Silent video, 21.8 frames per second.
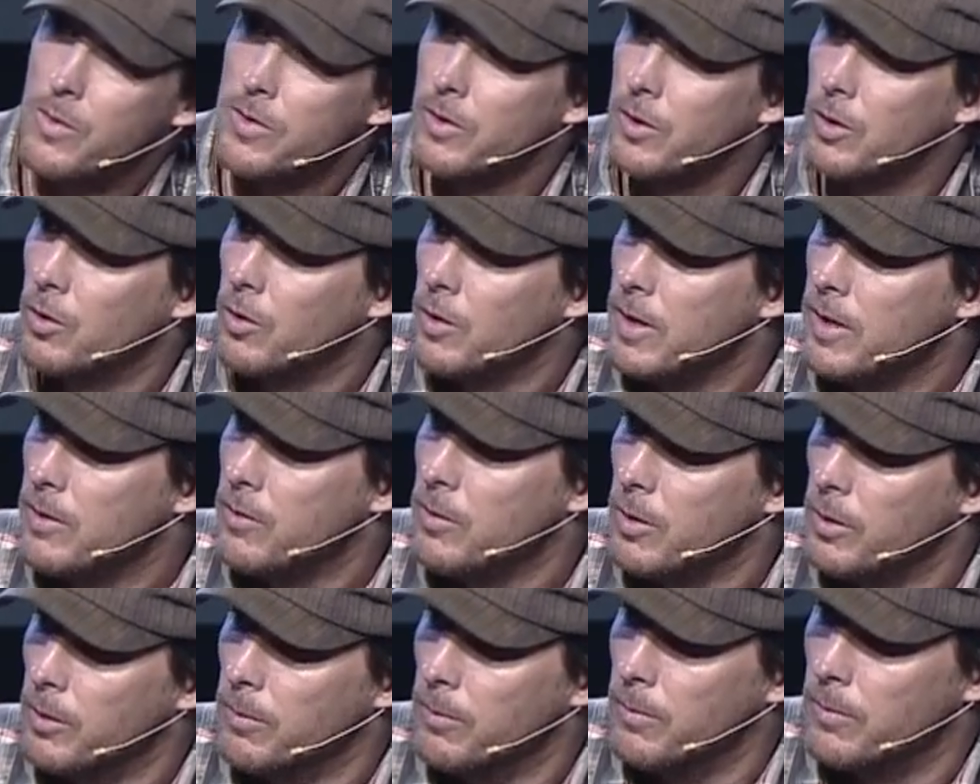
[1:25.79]
with the green
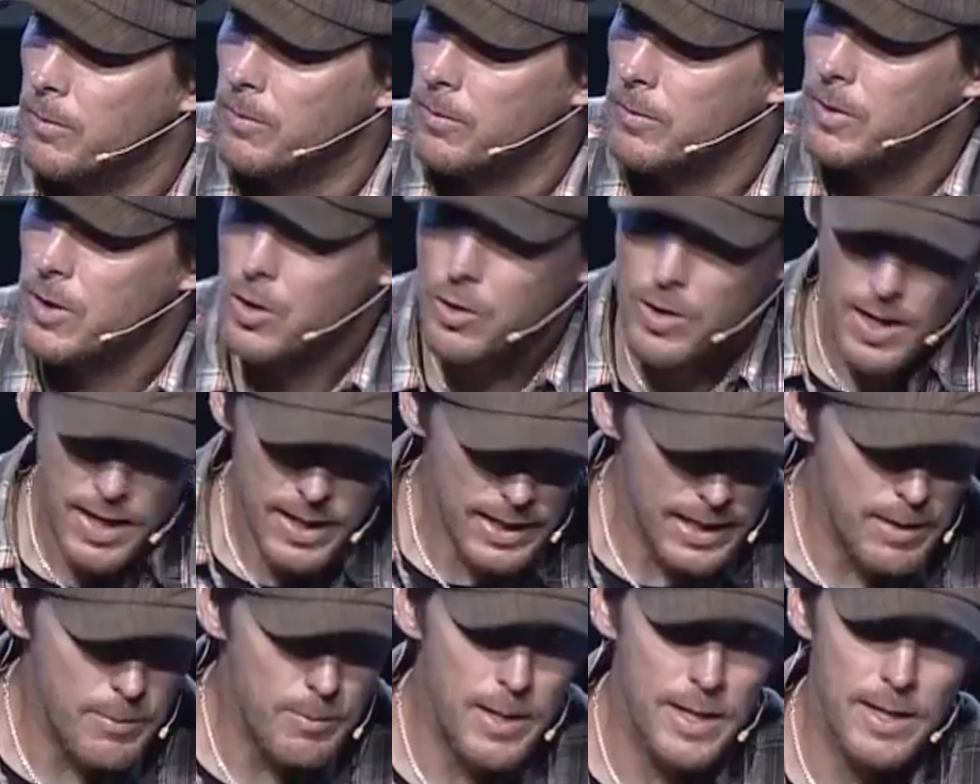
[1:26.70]
room. You got to
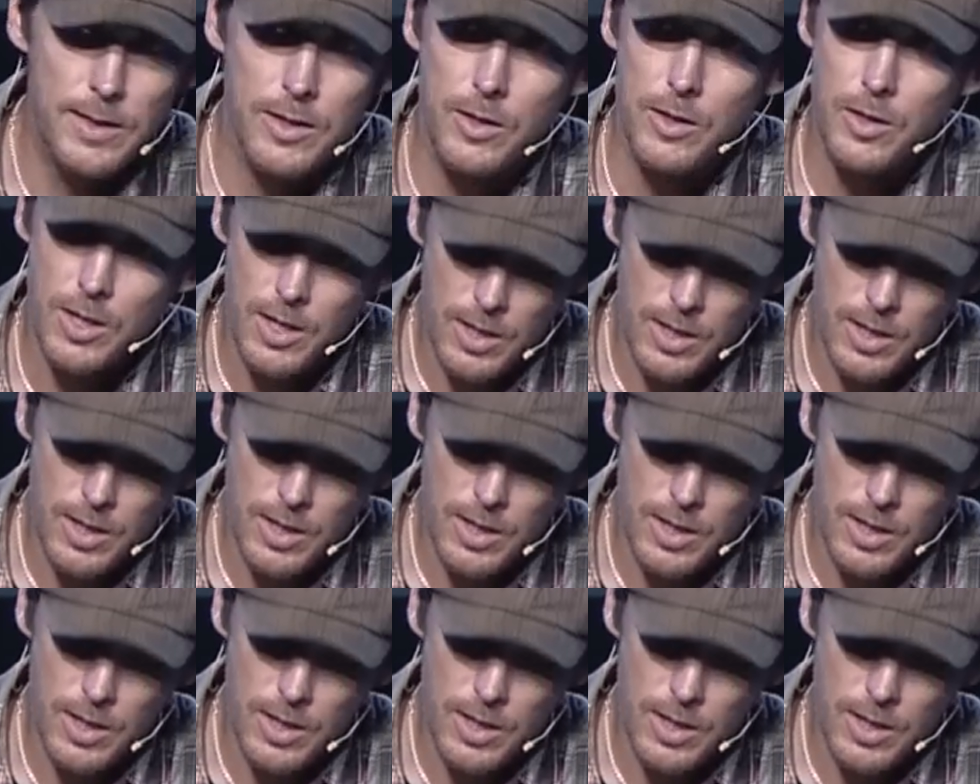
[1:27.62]
get back there. You